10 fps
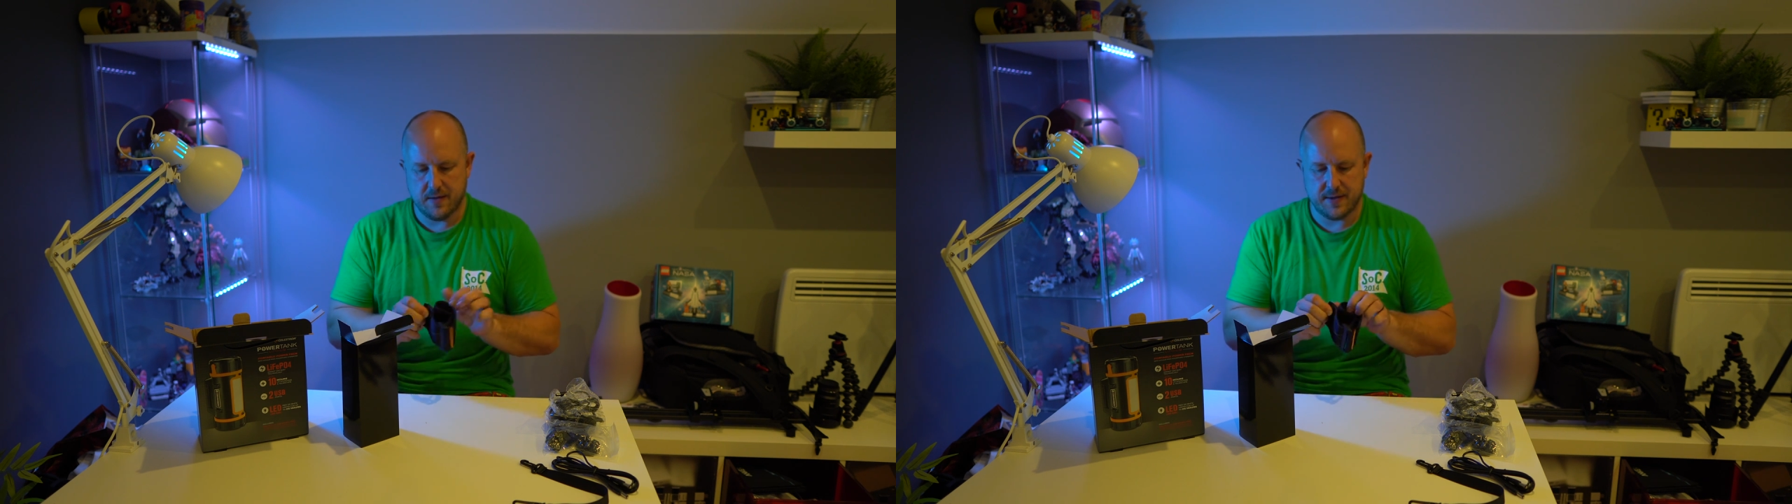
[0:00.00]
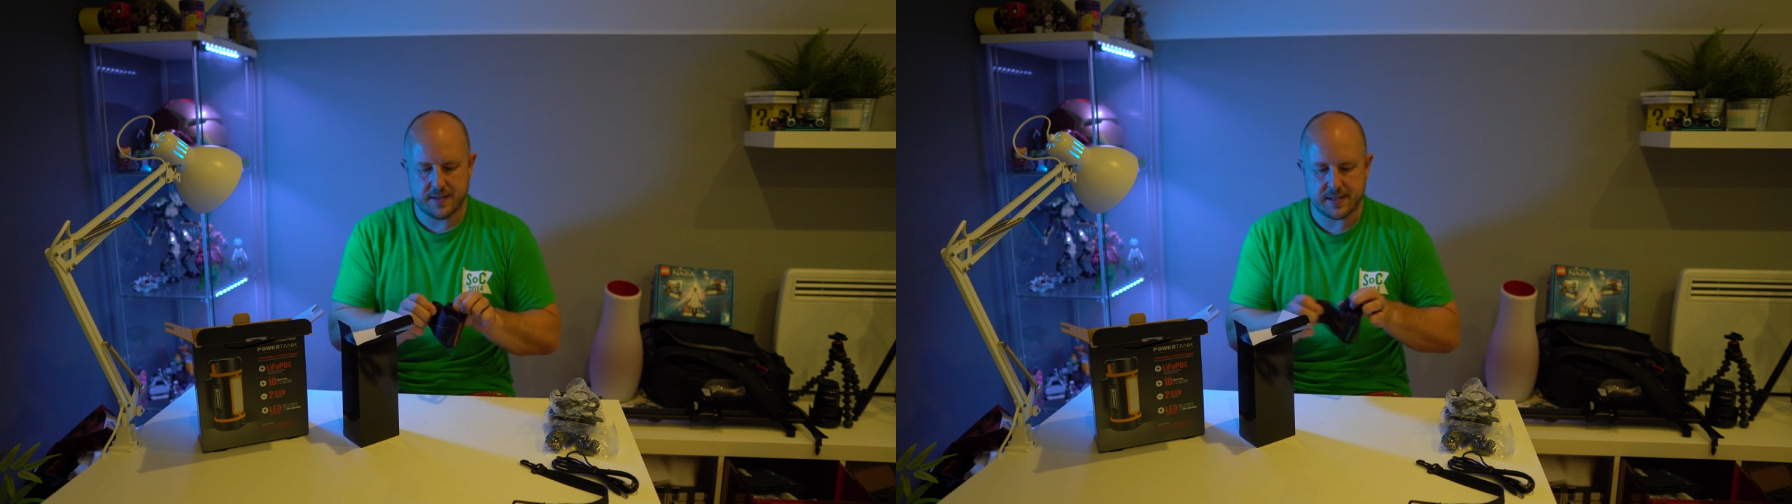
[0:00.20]

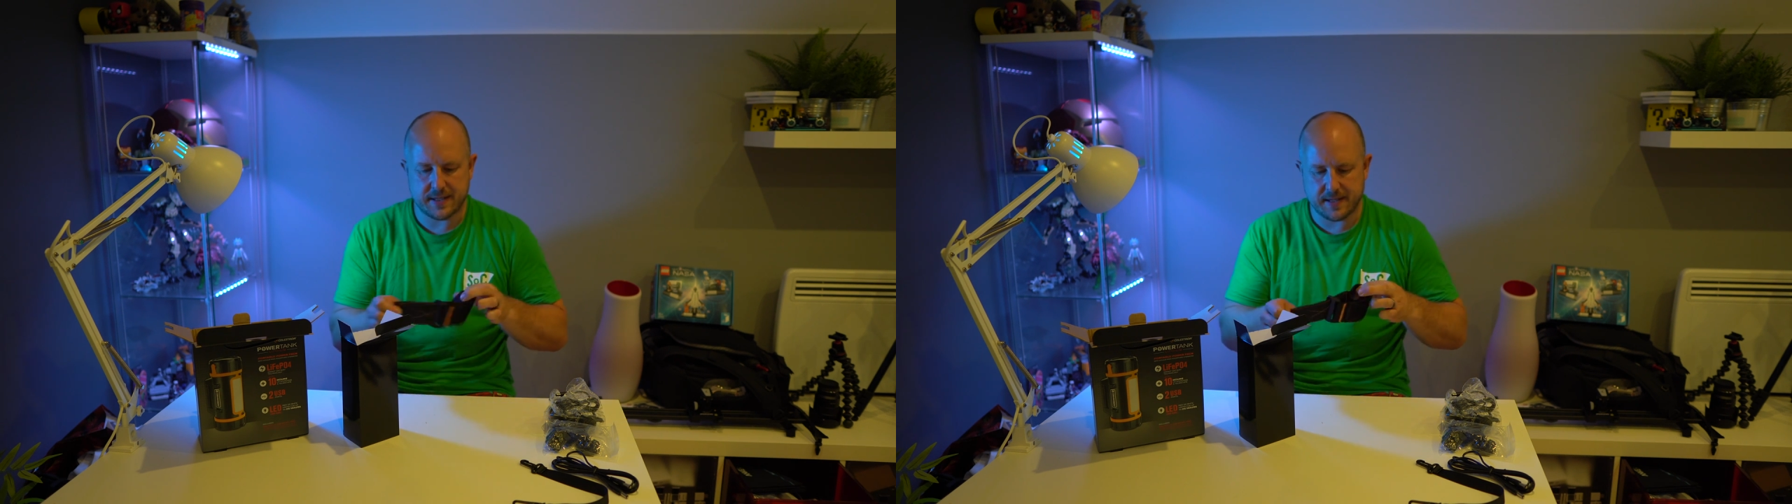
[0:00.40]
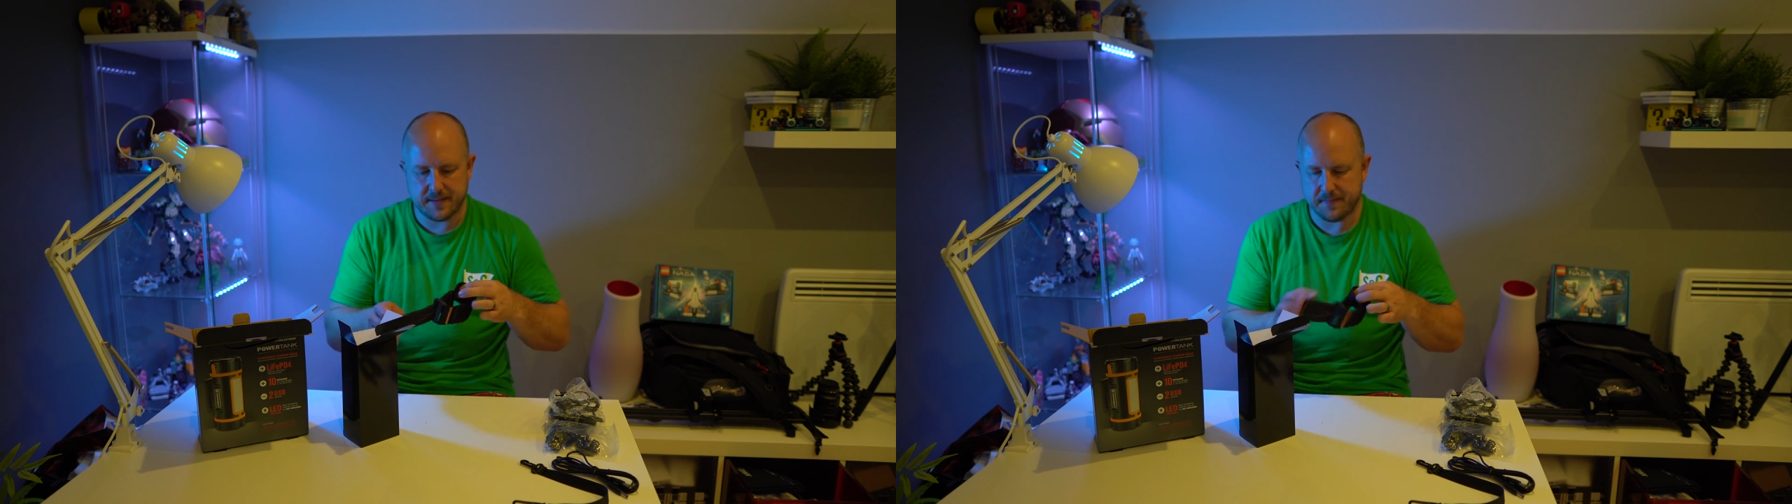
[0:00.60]

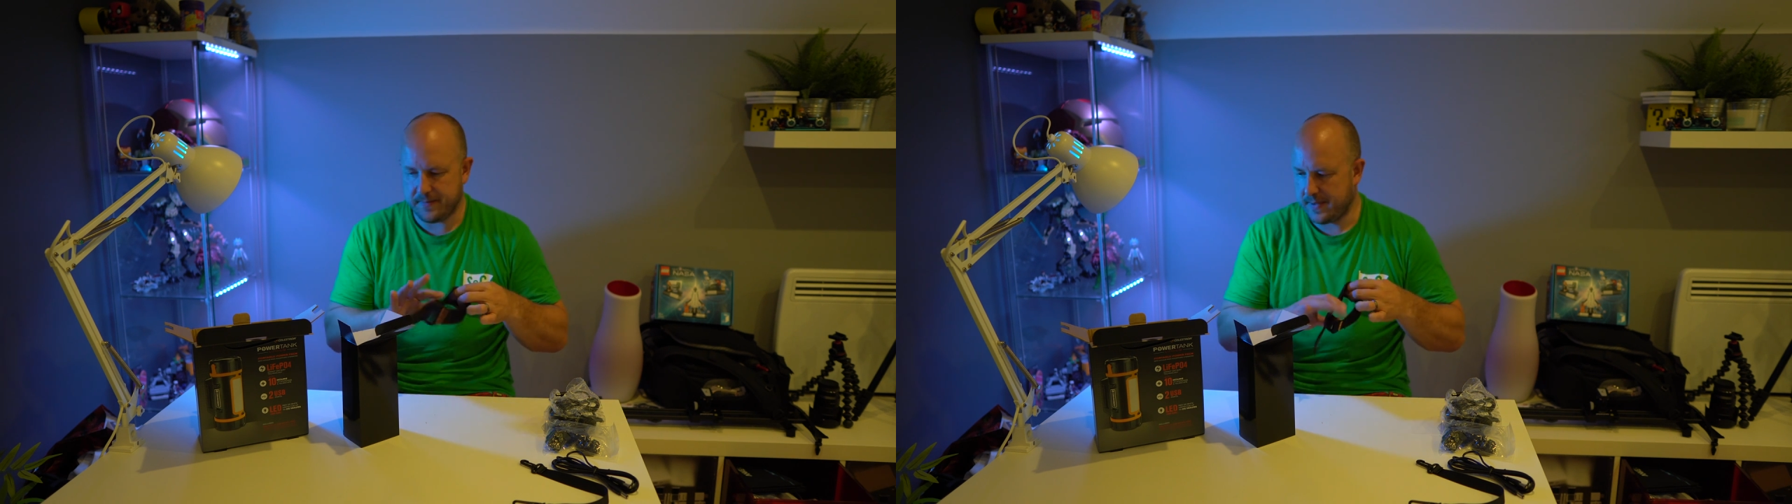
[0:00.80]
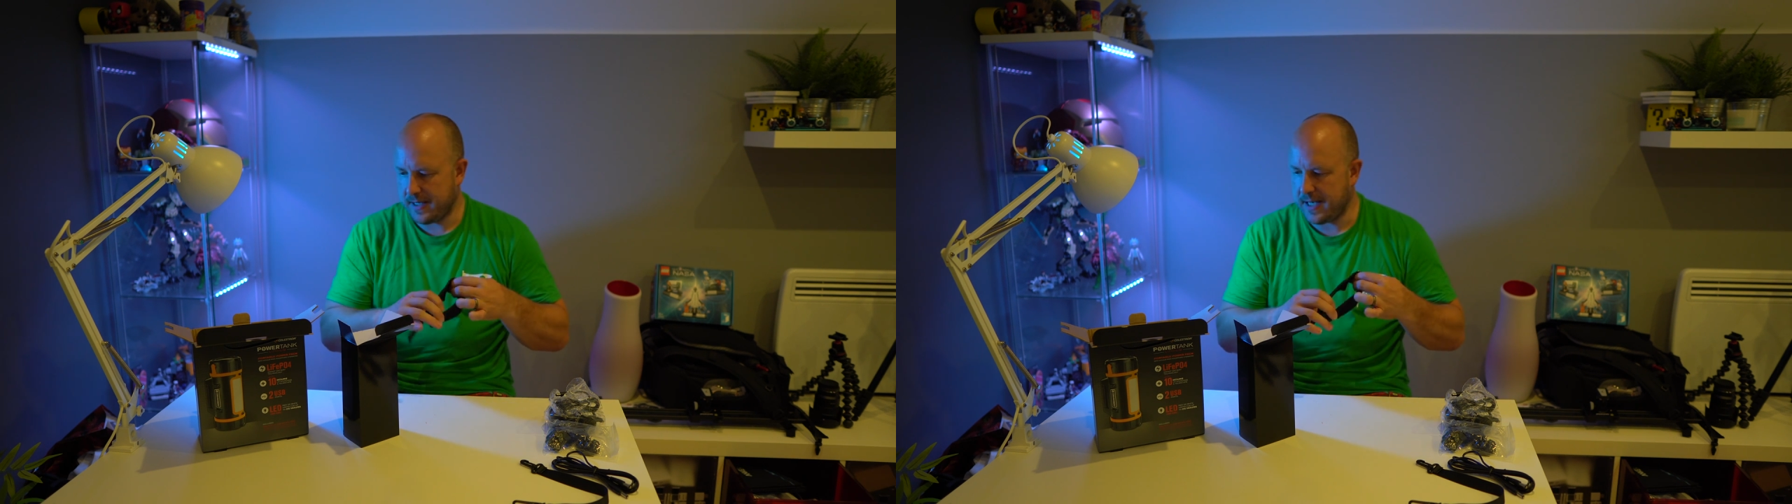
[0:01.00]
Fantastic.
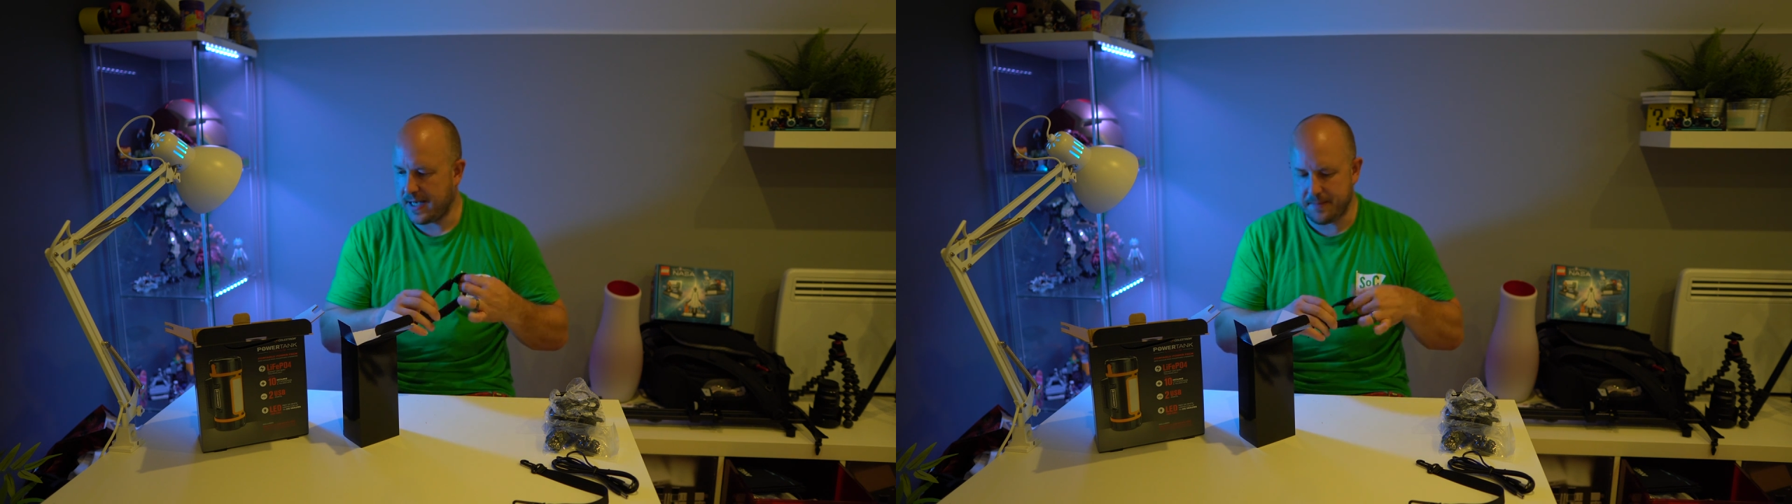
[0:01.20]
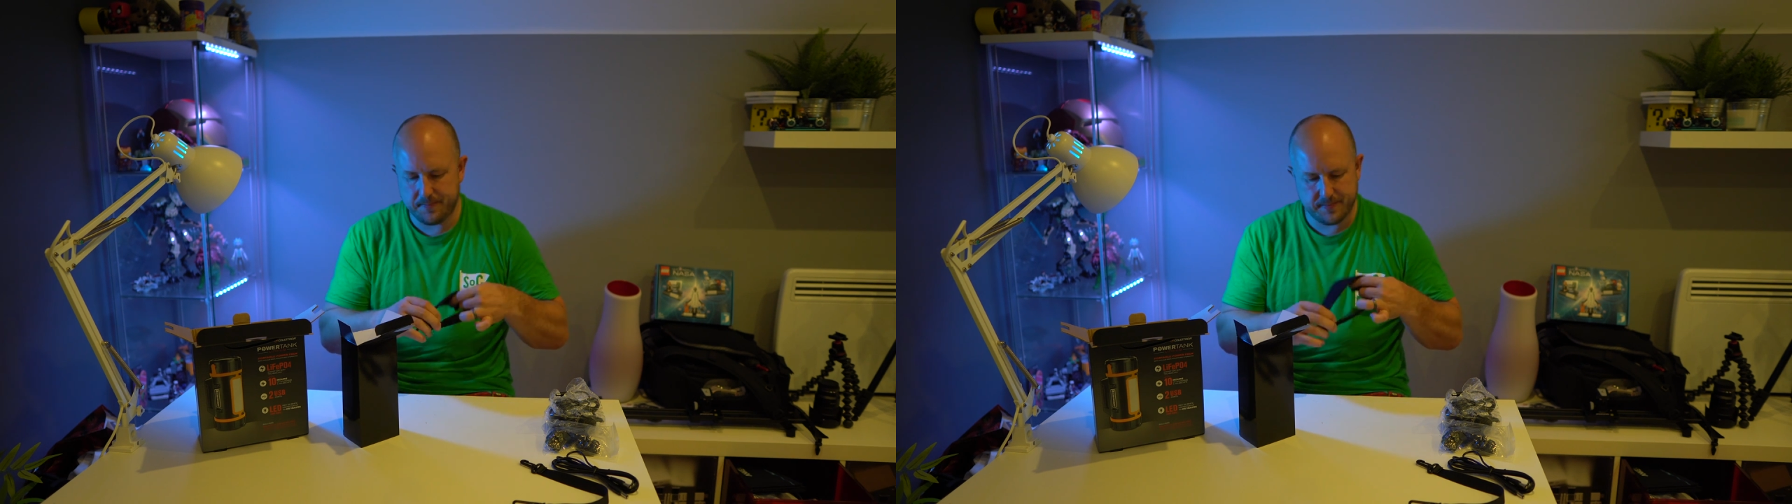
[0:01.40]

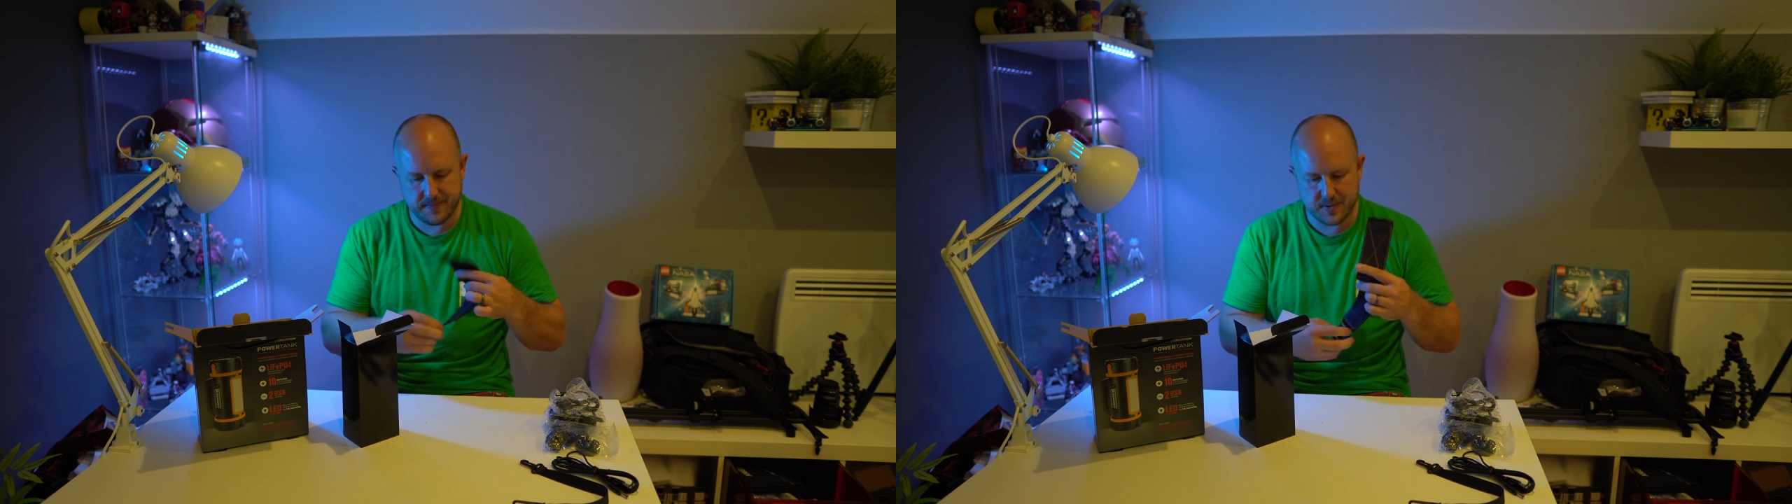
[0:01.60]
Um,